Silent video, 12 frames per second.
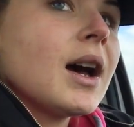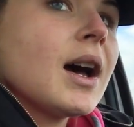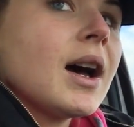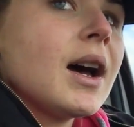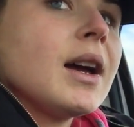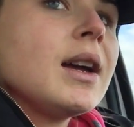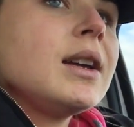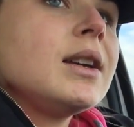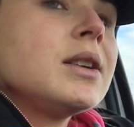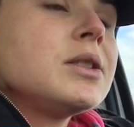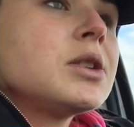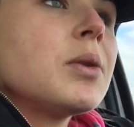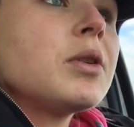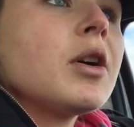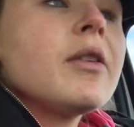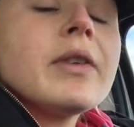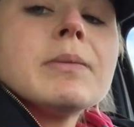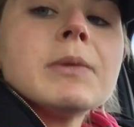I don't
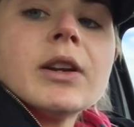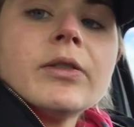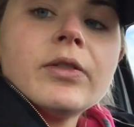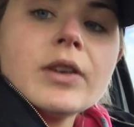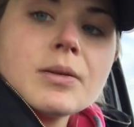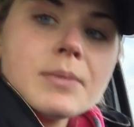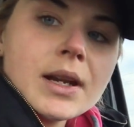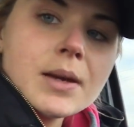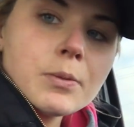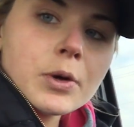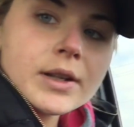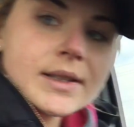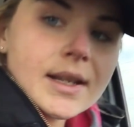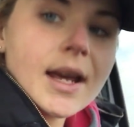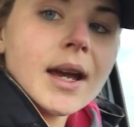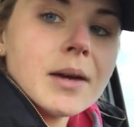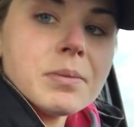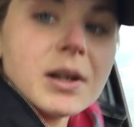know if I'm gonna film any more
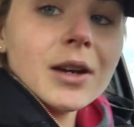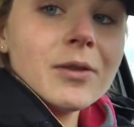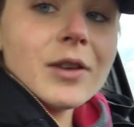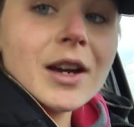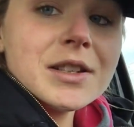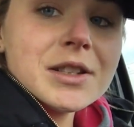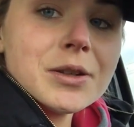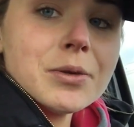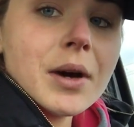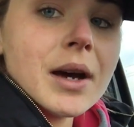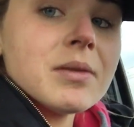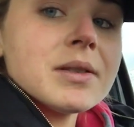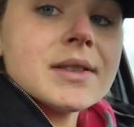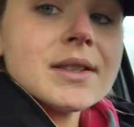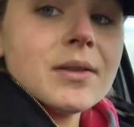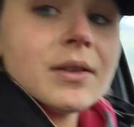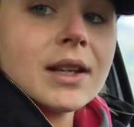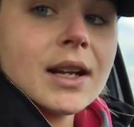today, but if I do, I will
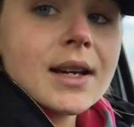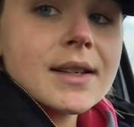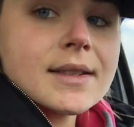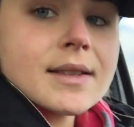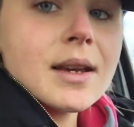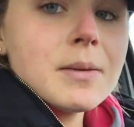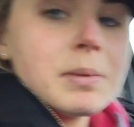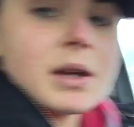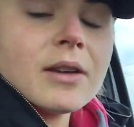see you in the next clip.